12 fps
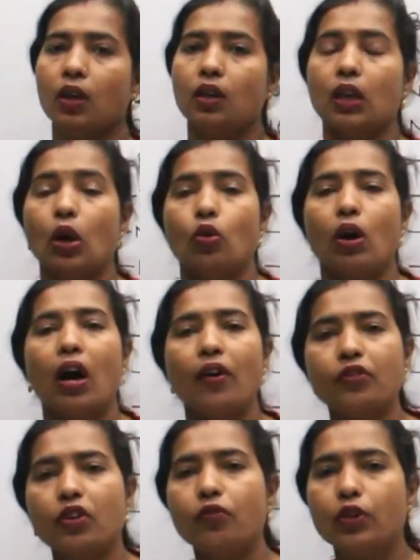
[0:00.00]
Now,
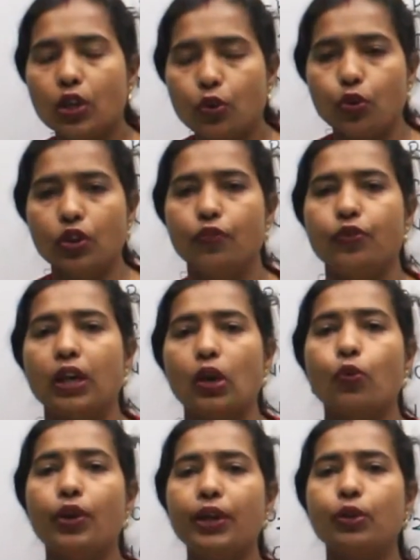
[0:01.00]
after word root, we
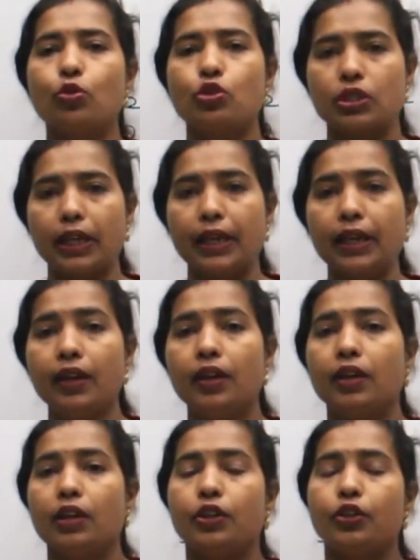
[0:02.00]
are going to see
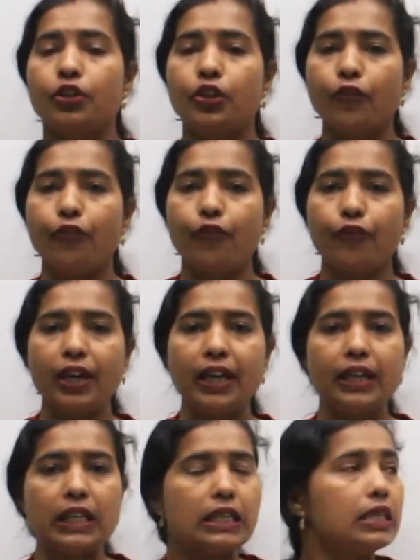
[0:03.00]

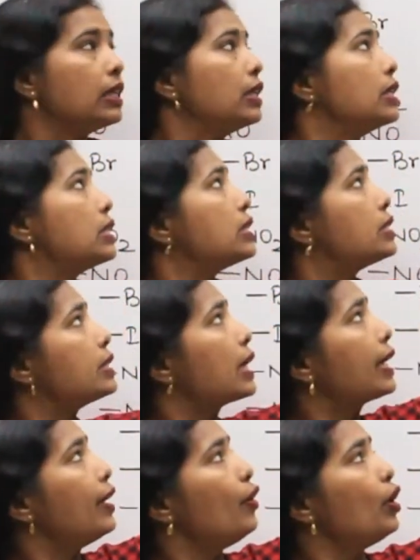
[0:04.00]
different
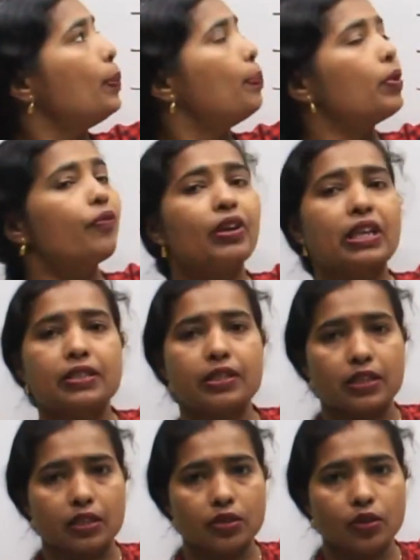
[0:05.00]
secondary
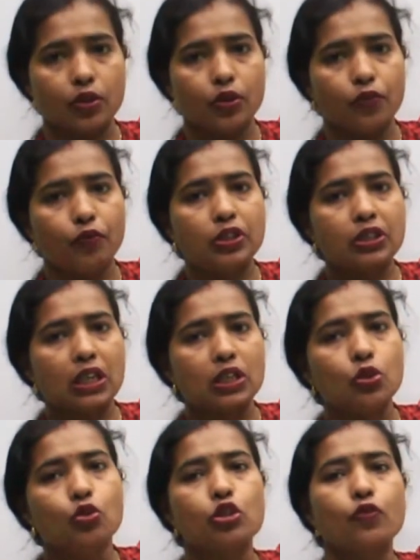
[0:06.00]
prefixes which are
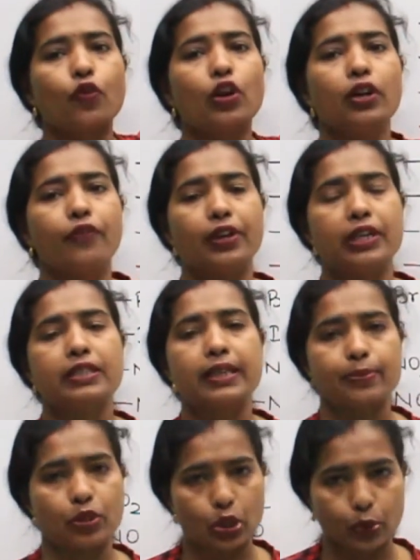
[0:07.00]
used for different
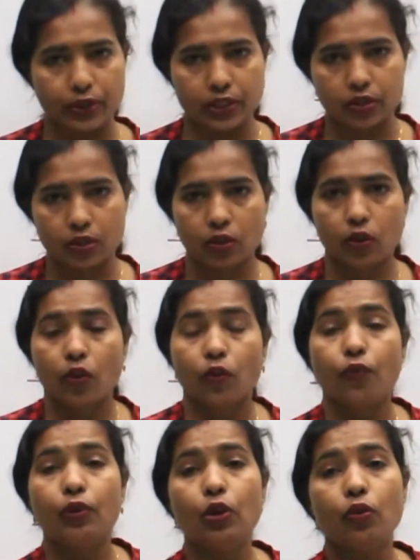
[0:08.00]
substituents.
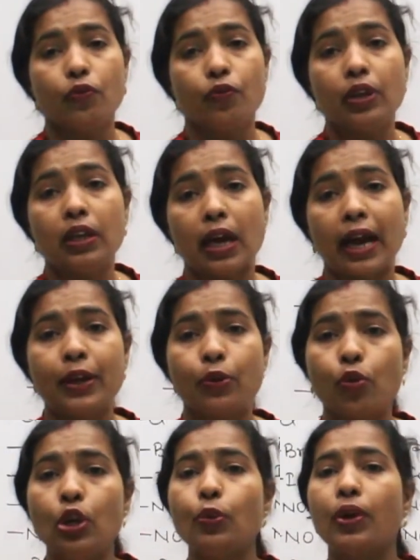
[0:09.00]
I
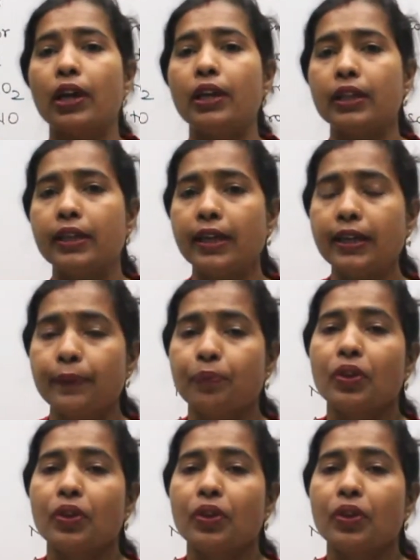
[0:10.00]
told you earlier that